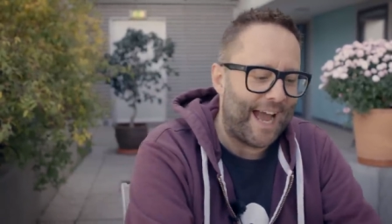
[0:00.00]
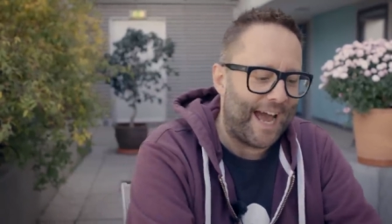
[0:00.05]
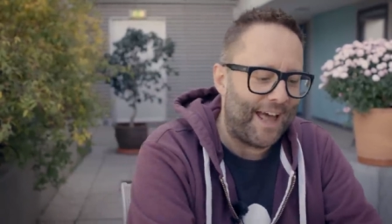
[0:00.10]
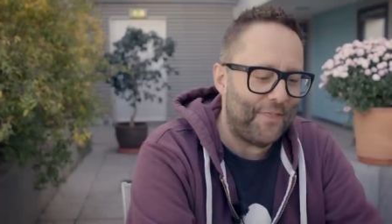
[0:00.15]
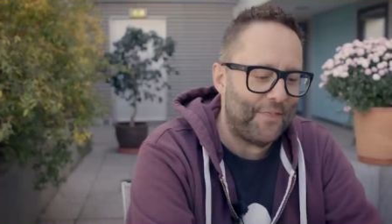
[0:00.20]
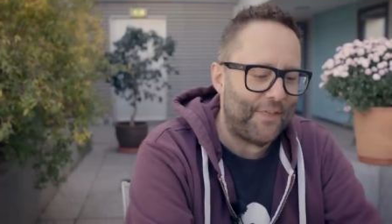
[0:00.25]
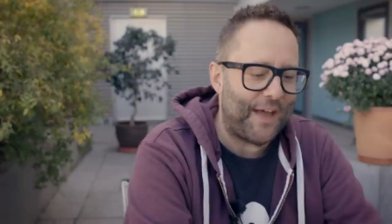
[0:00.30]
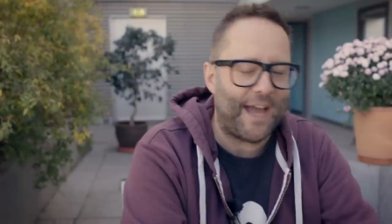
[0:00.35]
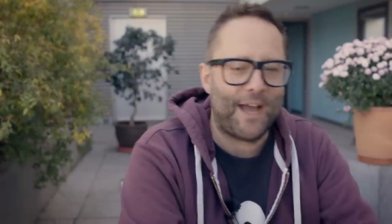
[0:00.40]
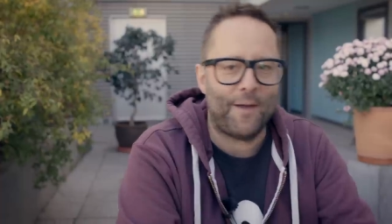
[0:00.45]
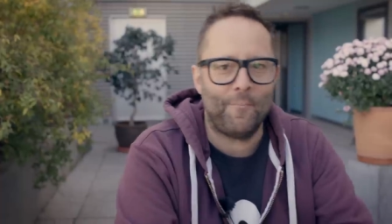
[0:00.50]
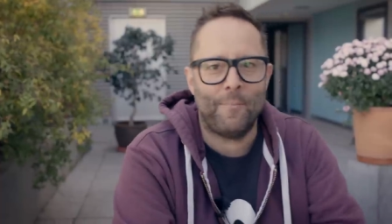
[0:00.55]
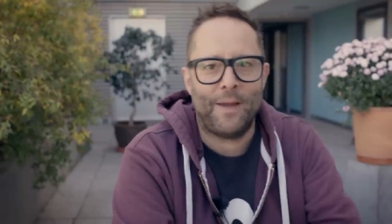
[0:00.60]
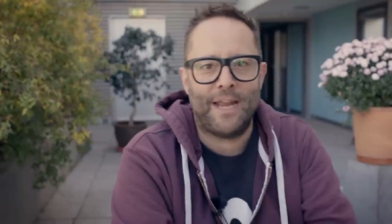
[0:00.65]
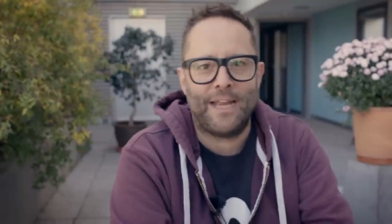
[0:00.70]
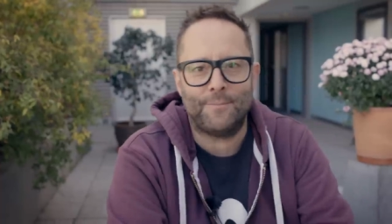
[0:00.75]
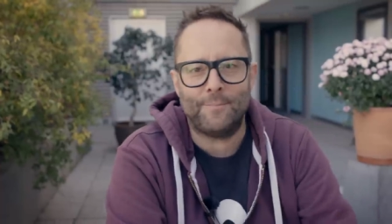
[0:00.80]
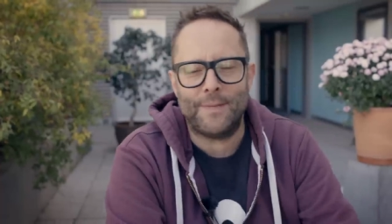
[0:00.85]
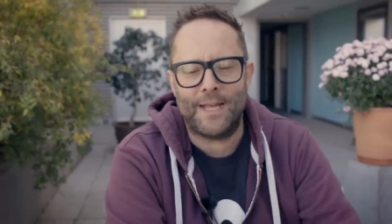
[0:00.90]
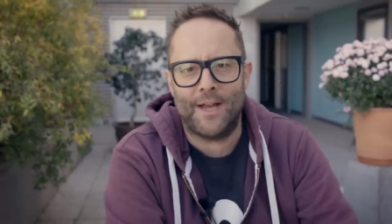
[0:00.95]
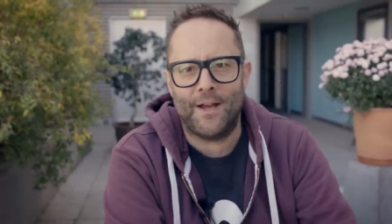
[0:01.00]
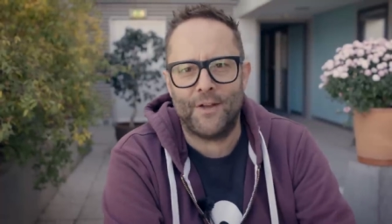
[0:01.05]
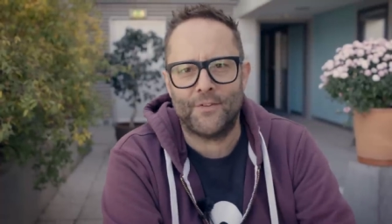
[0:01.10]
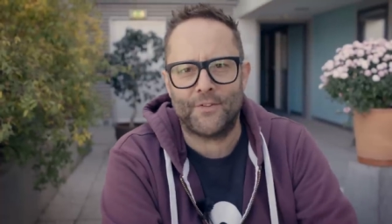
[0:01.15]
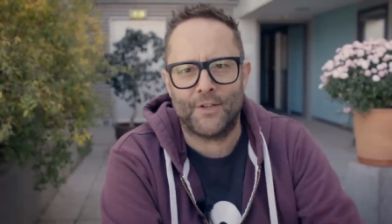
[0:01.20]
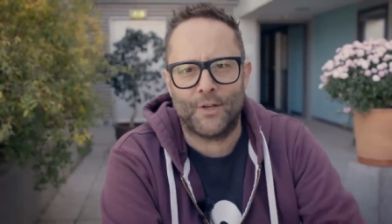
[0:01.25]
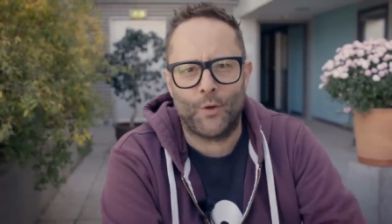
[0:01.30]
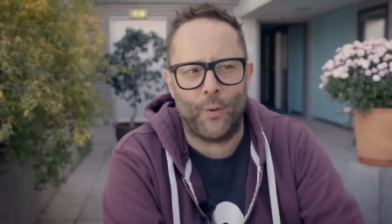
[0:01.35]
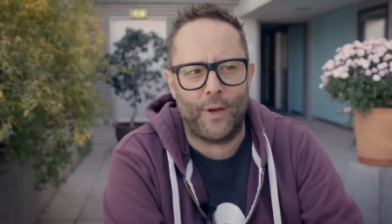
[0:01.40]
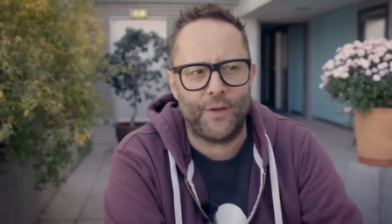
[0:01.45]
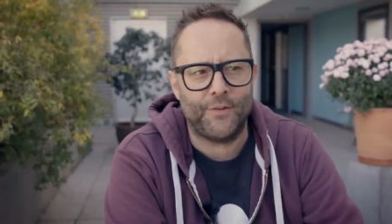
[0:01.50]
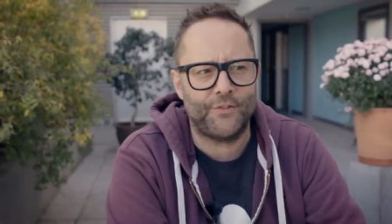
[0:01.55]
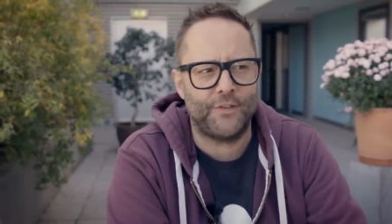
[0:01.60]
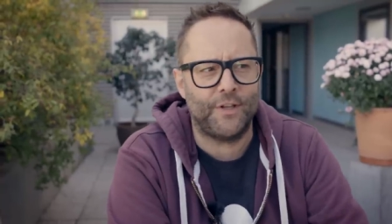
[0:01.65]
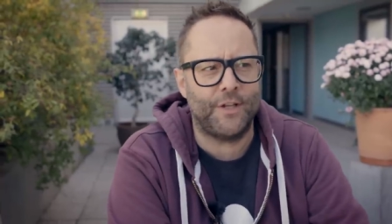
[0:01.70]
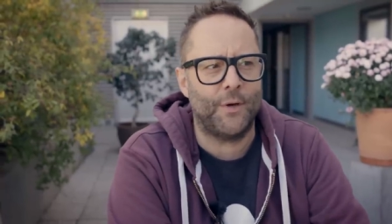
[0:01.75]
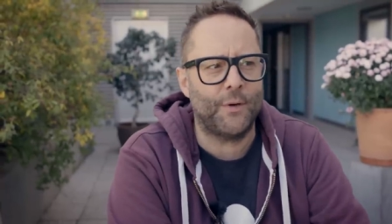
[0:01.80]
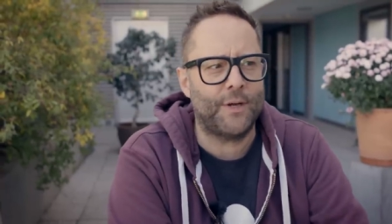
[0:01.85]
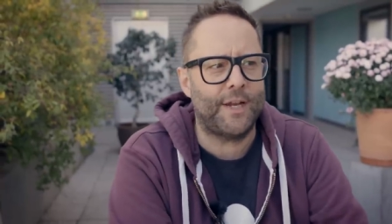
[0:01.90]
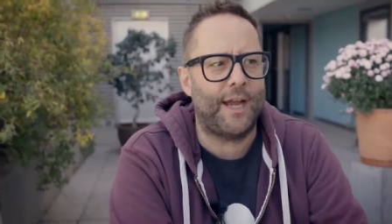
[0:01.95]
And that made me ask the
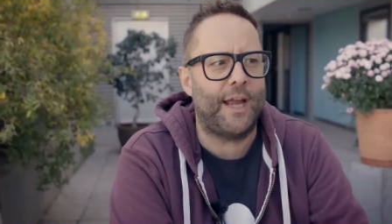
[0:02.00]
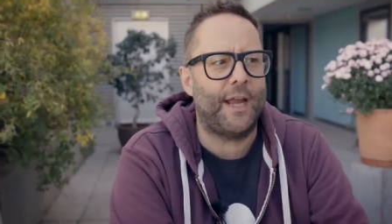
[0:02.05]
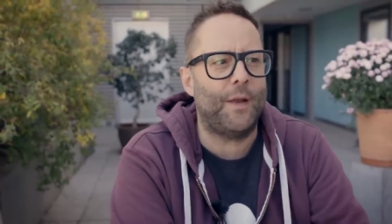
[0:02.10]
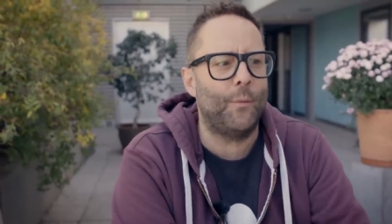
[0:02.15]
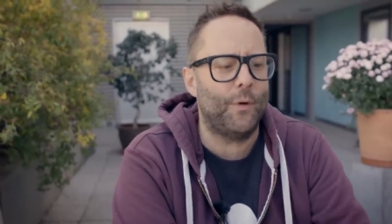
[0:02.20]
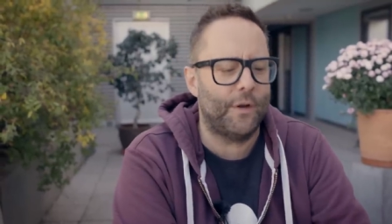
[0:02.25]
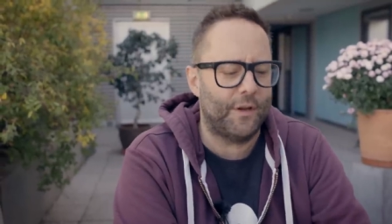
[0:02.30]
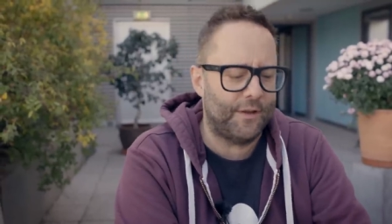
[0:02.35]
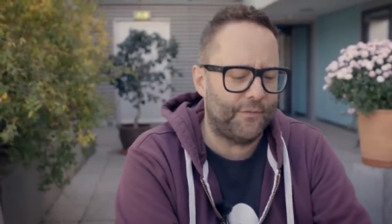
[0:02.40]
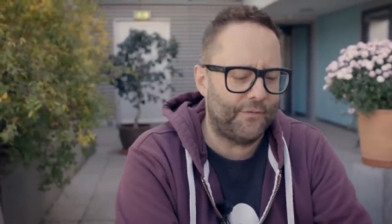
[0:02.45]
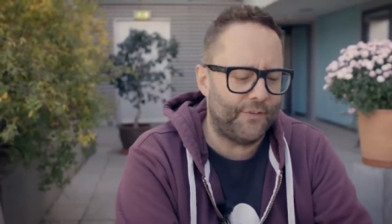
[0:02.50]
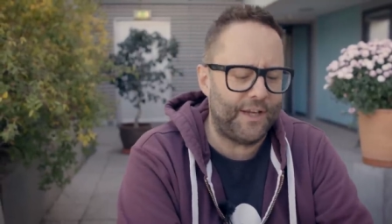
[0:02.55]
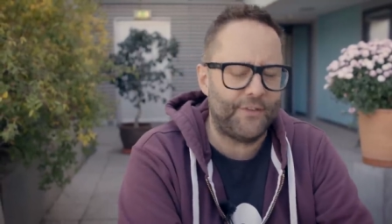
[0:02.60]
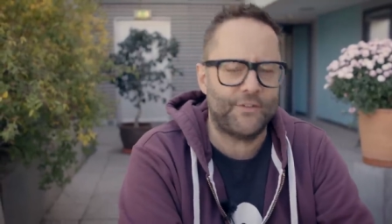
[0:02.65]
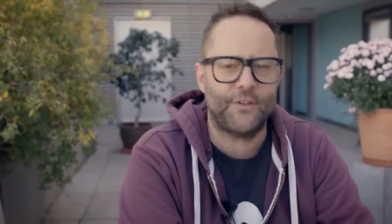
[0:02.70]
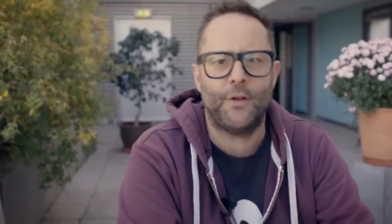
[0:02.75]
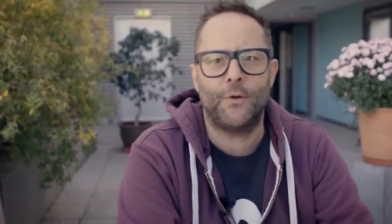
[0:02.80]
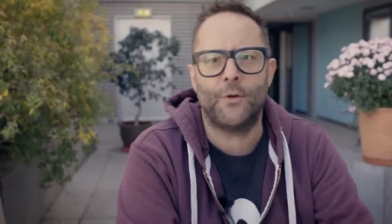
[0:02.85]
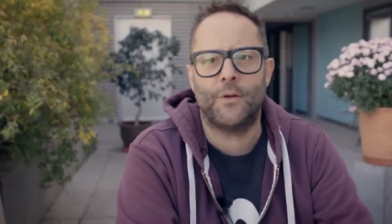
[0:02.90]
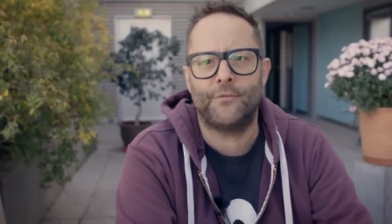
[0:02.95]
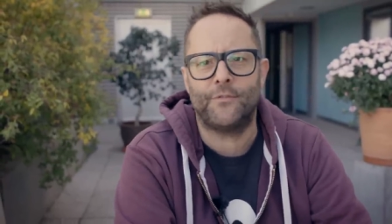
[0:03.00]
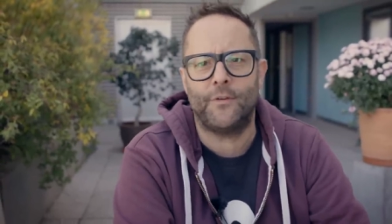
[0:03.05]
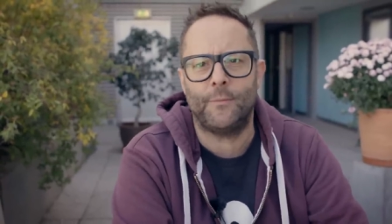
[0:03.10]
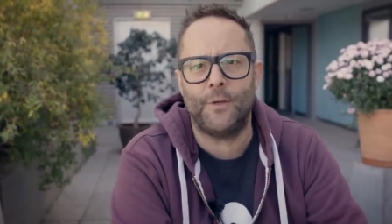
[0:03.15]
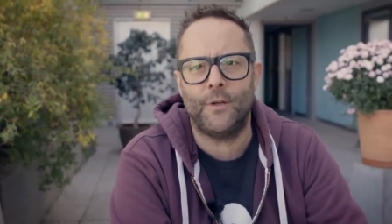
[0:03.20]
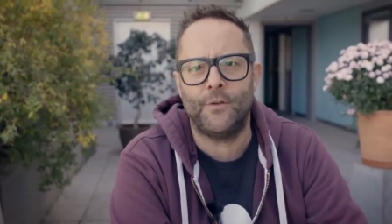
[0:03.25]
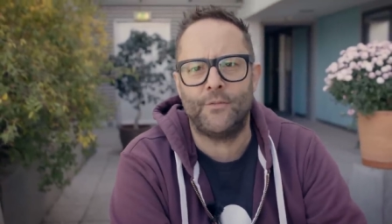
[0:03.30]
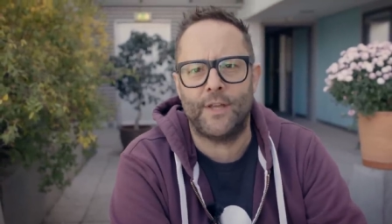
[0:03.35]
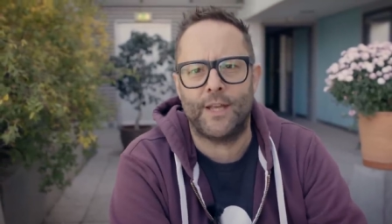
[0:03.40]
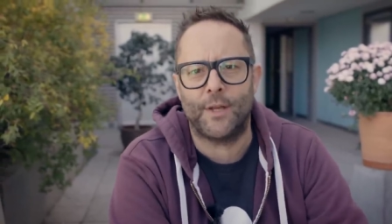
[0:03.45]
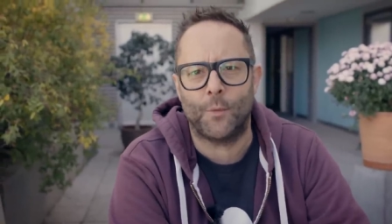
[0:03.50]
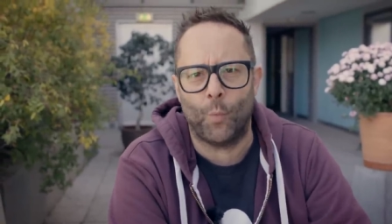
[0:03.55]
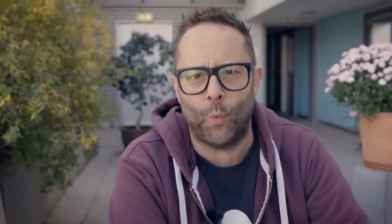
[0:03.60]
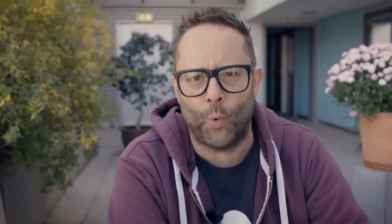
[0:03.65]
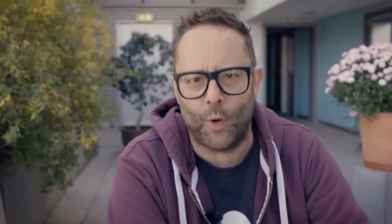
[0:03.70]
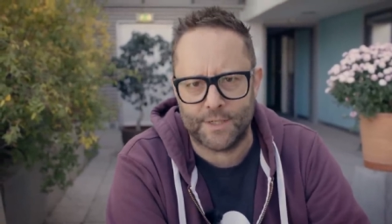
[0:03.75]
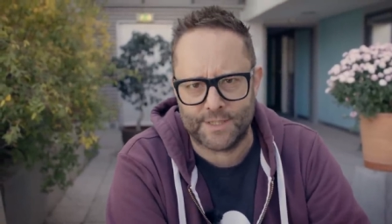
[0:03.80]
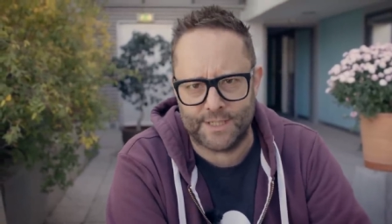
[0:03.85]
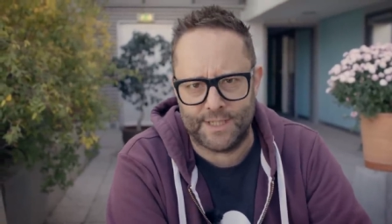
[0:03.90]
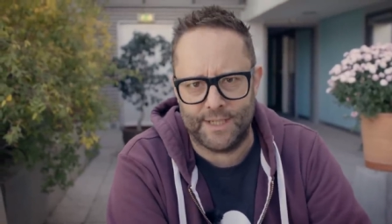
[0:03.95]
question, okay, well, if these are no good for music,
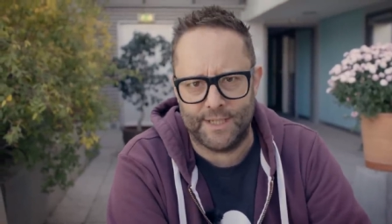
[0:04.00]
what